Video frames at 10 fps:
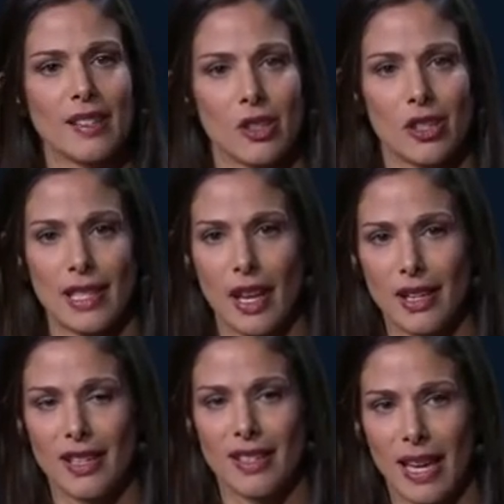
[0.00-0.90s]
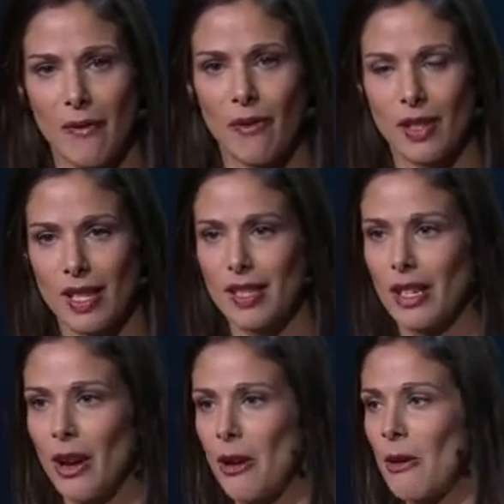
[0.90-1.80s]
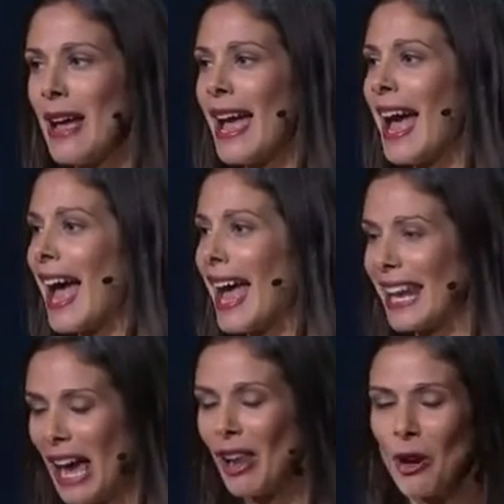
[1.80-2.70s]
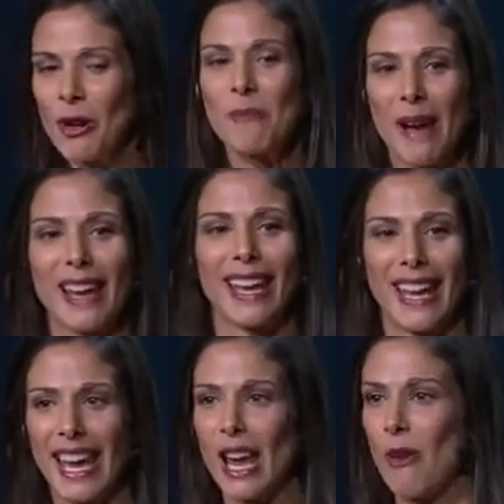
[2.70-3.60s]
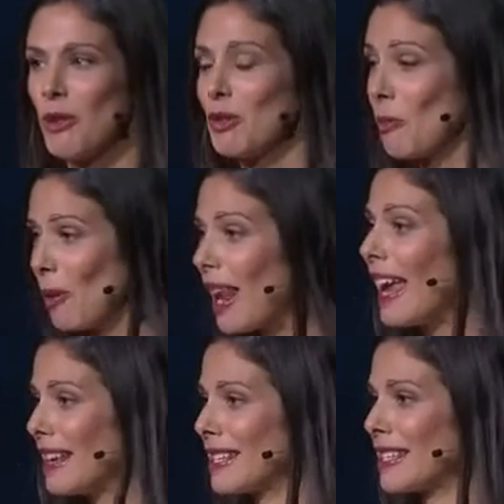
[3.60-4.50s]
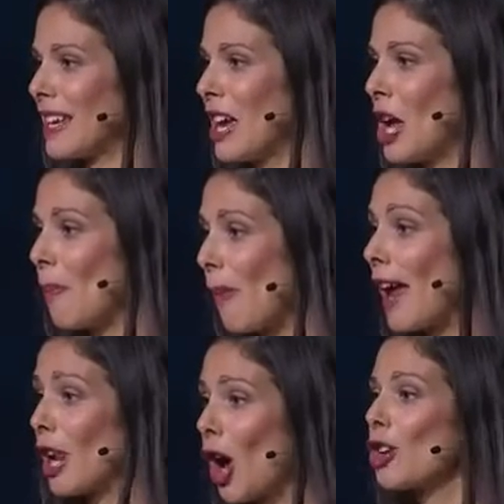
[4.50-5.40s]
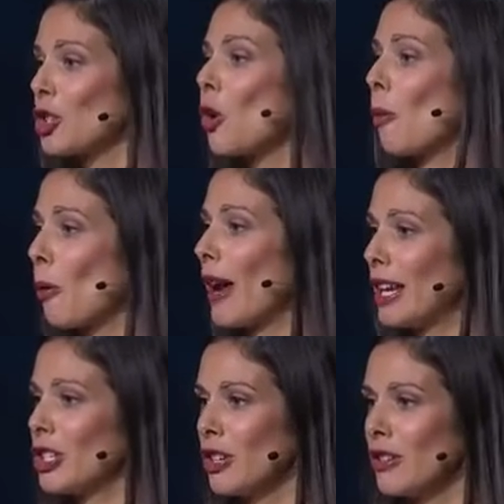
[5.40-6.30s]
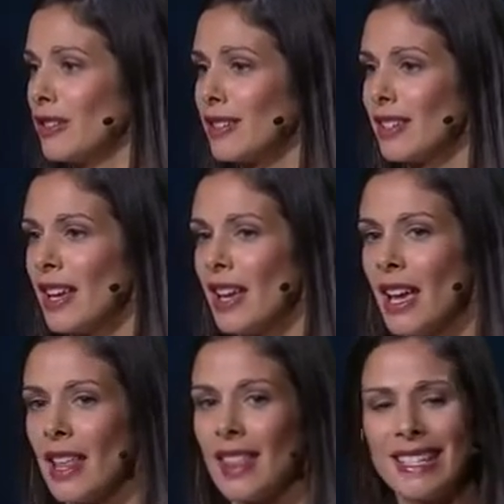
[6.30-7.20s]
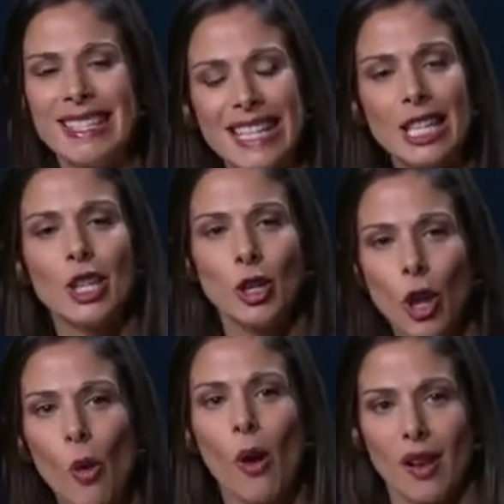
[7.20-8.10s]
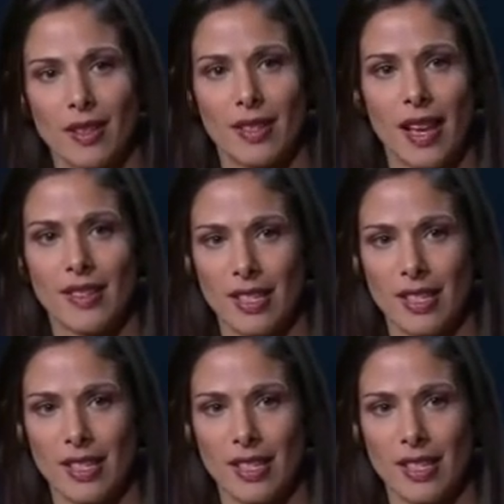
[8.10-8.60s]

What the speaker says: such as London and San Francisco, and our local banker here was replaced by large corporations that didn't know us as